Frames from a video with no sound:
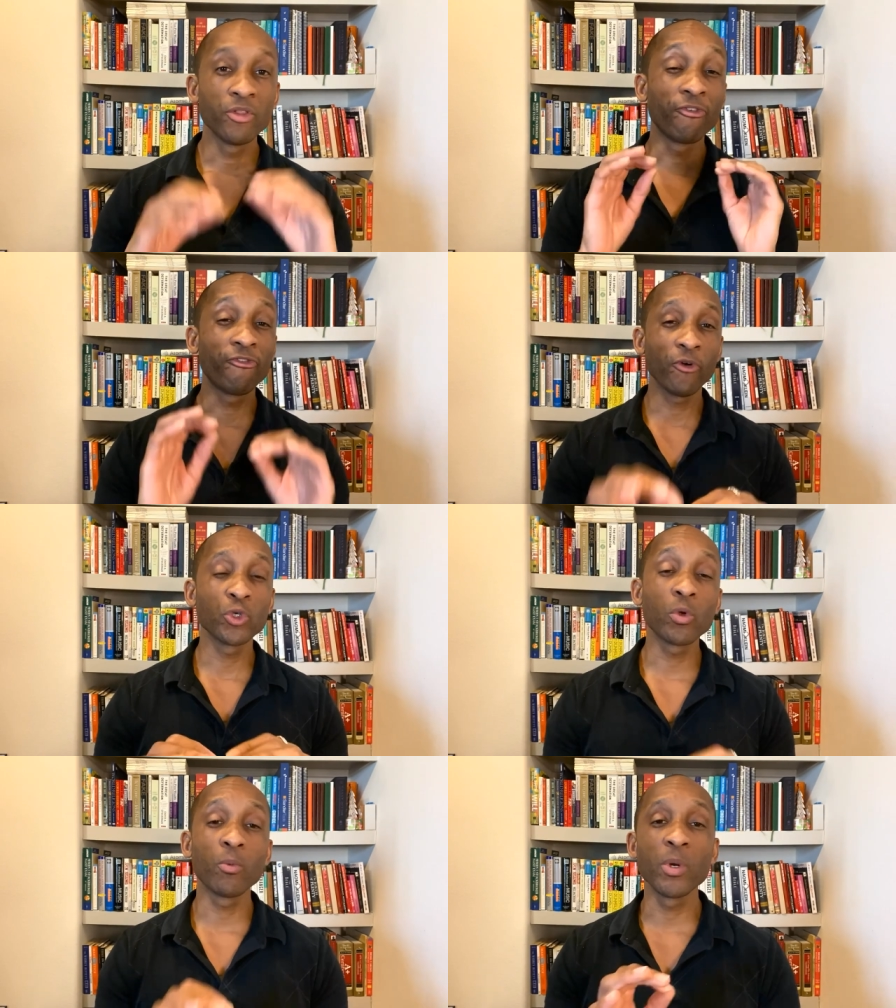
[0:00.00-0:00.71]
The
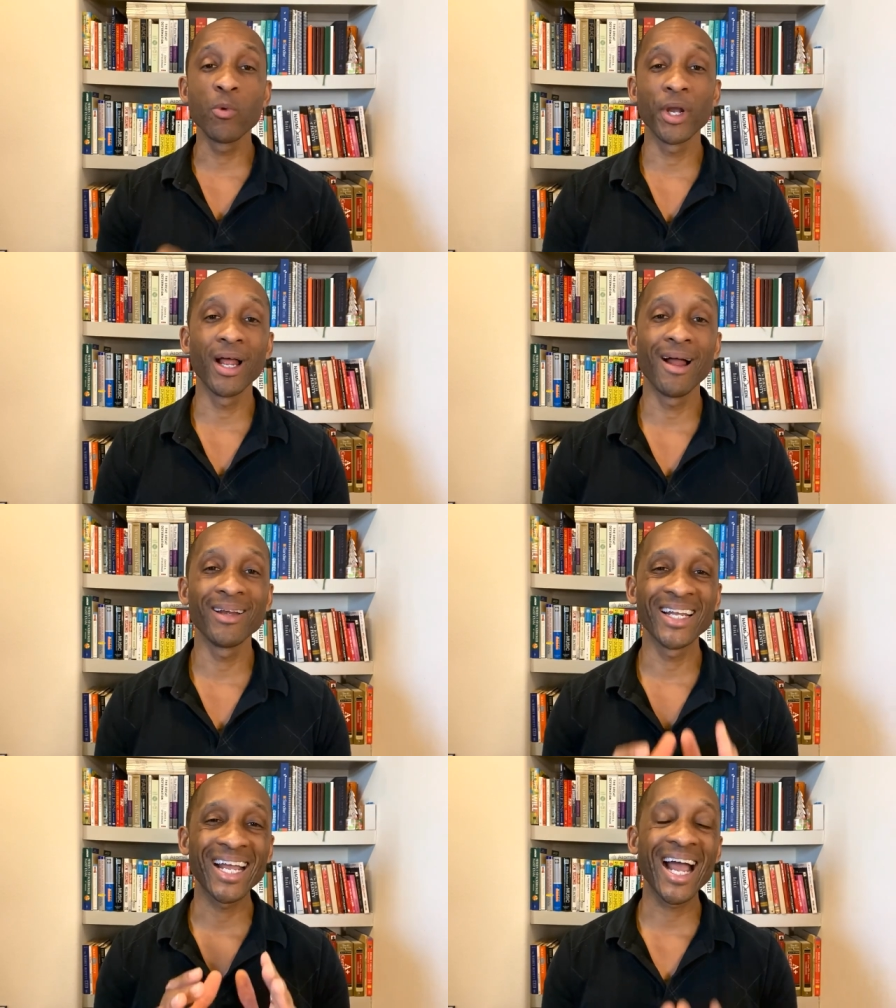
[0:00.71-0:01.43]
first one we wanna
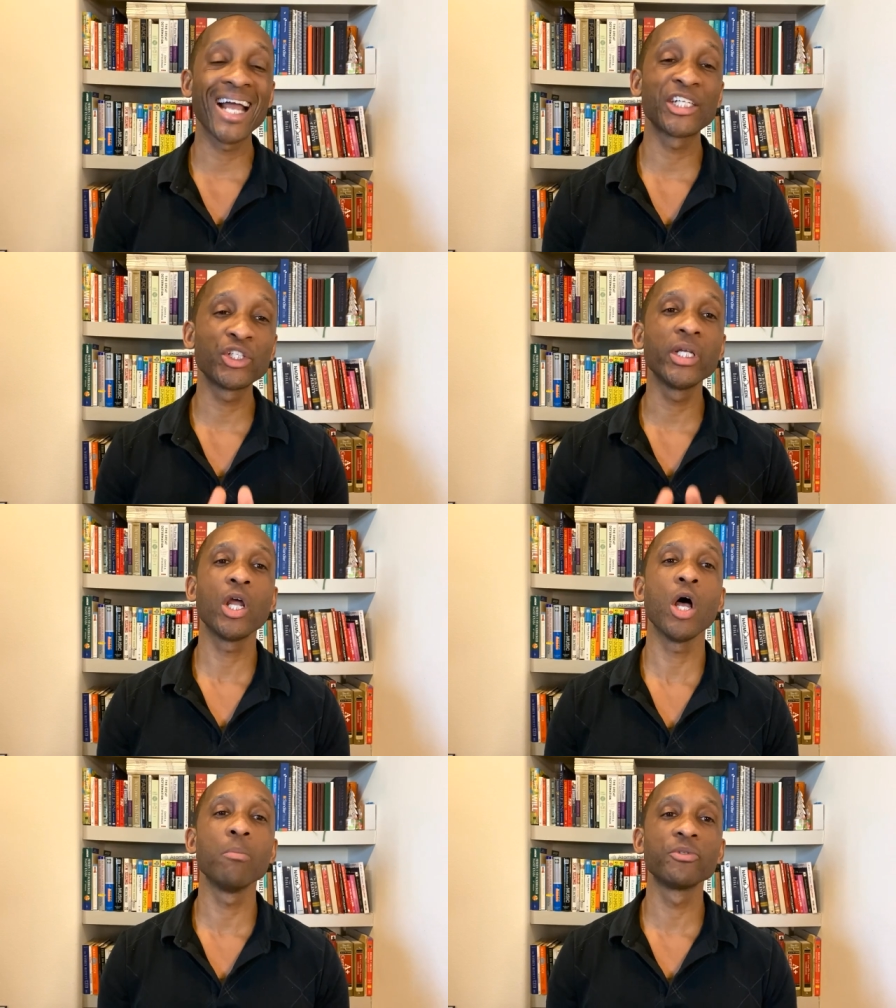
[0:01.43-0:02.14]
highlight actually
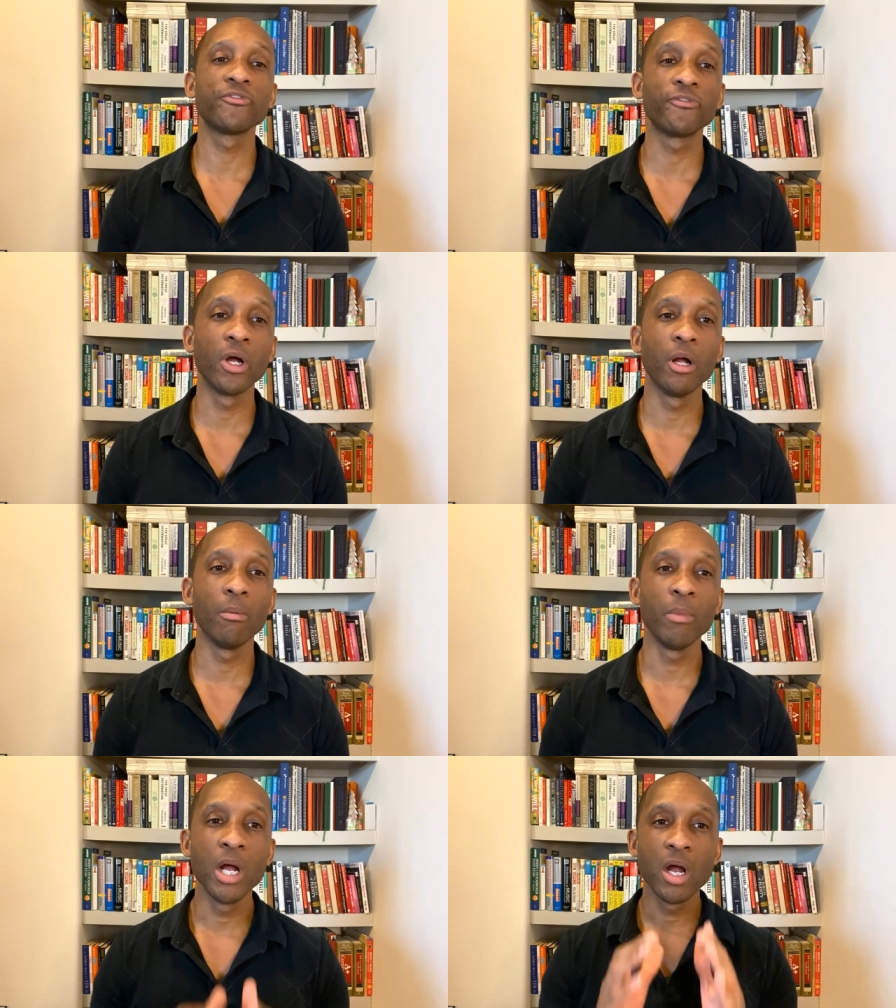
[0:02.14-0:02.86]
comes
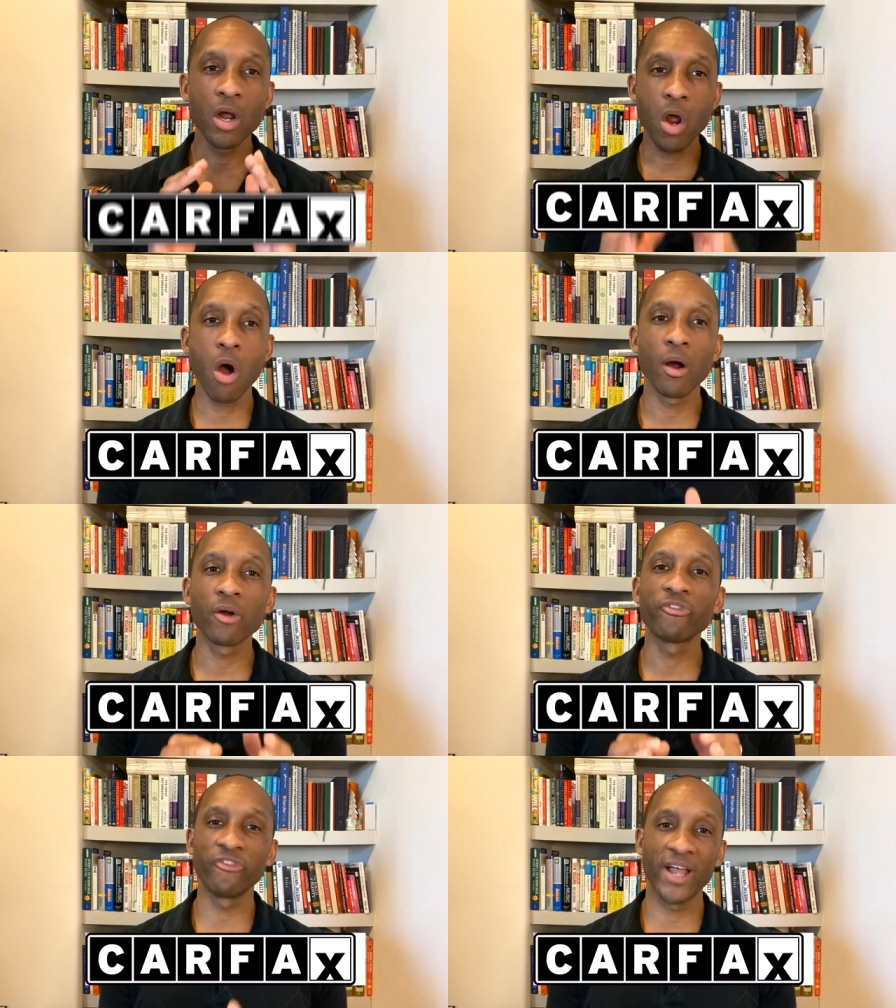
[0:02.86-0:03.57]
from
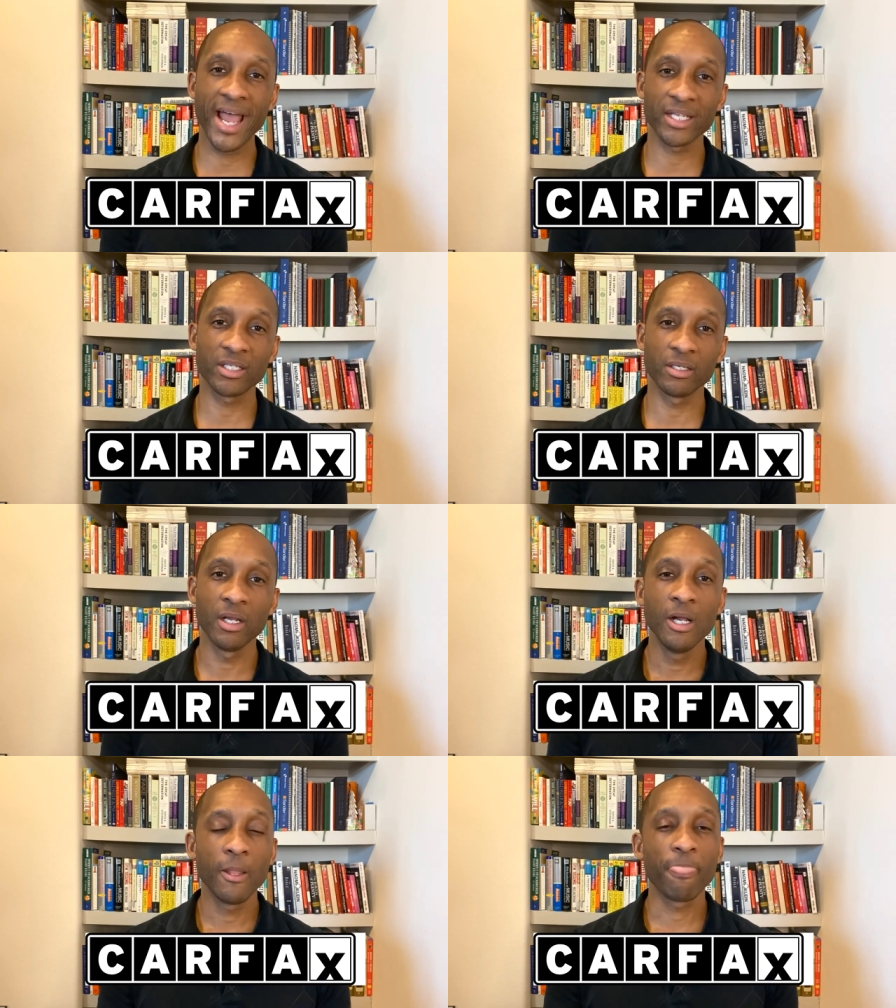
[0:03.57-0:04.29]
Carfax.